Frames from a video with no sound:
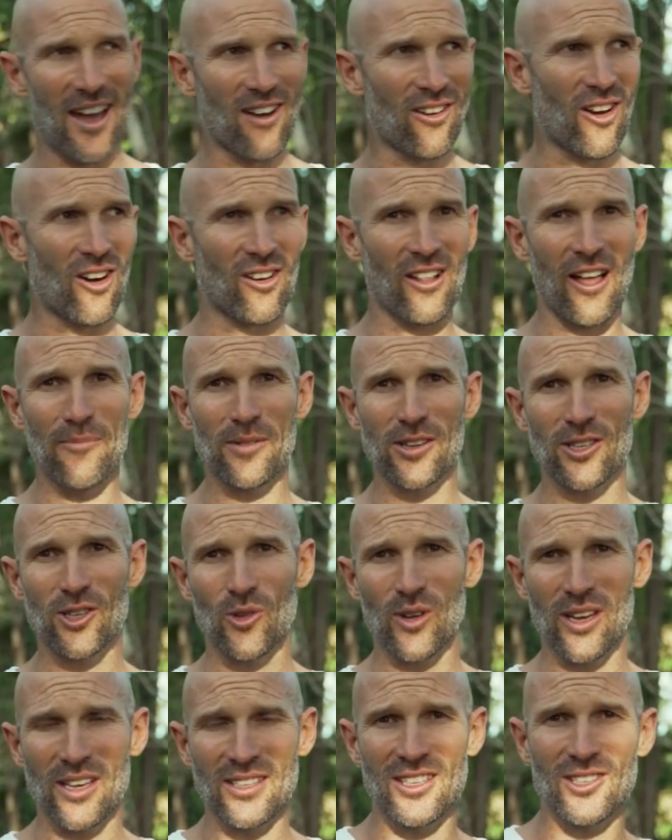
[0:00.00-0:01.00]
alcohol. I've been
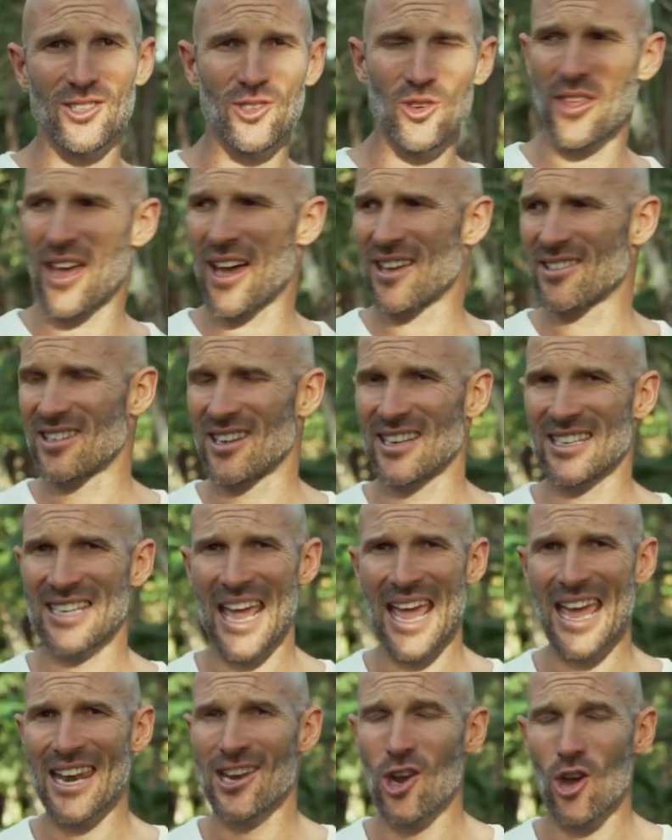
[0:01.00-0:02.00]
doing it since
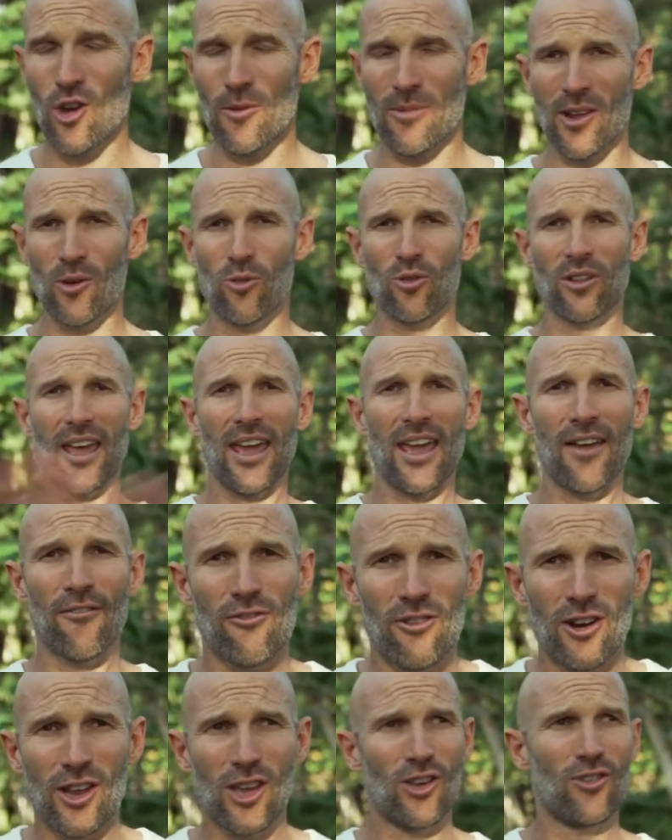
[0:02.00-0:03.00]
2010. Nobody will
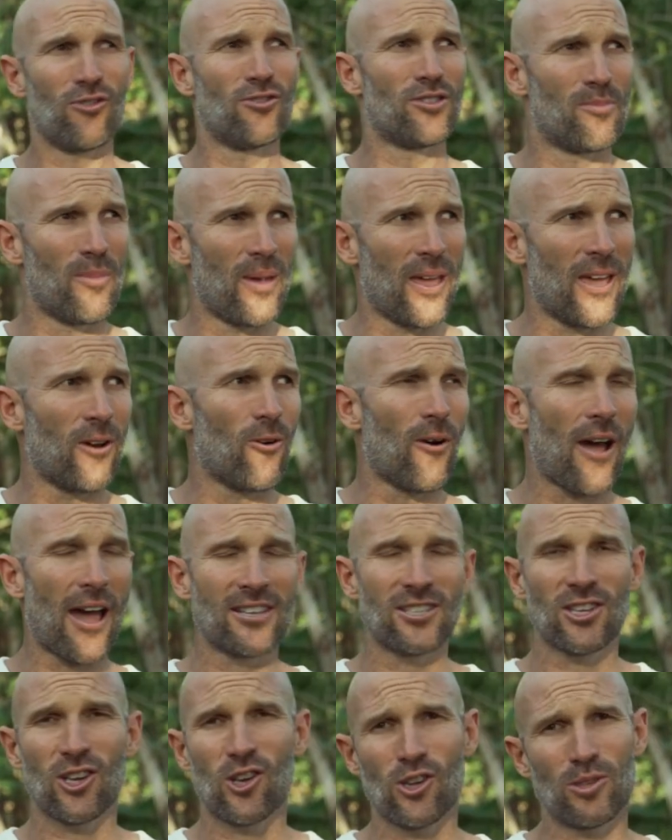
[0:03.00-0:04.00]
ever accuse me or
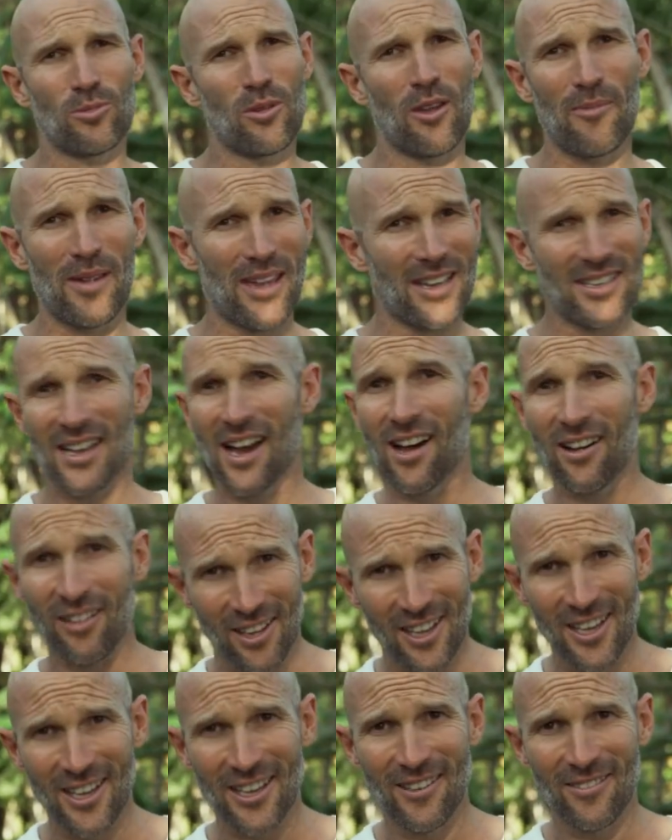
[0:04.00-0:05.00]
has accused me of being
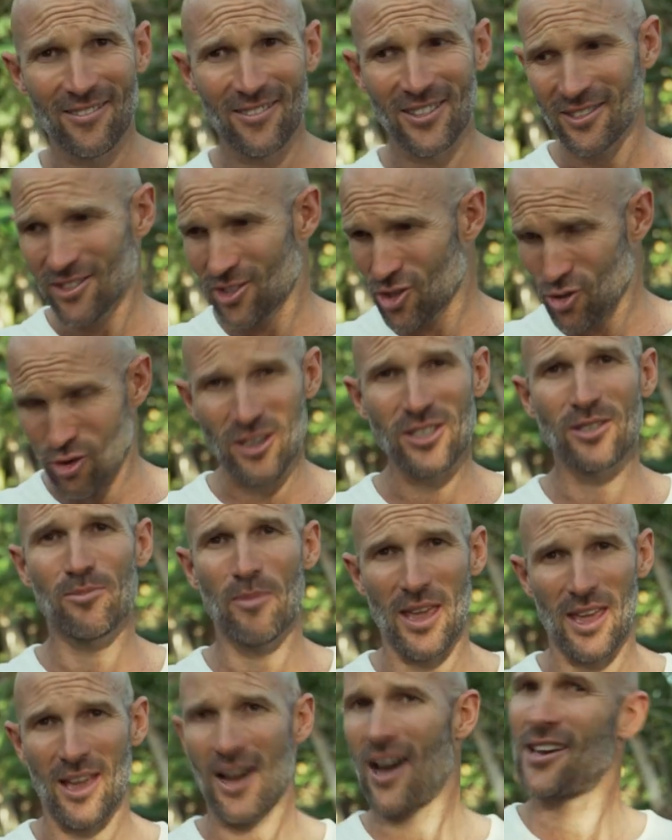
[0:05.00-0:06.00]
dull. Trust
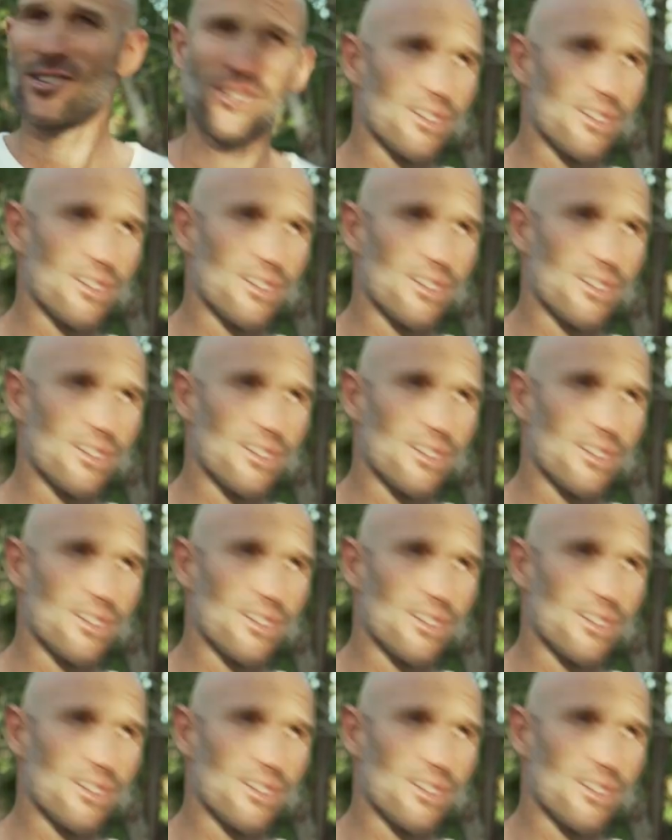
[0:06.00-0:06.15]
me, I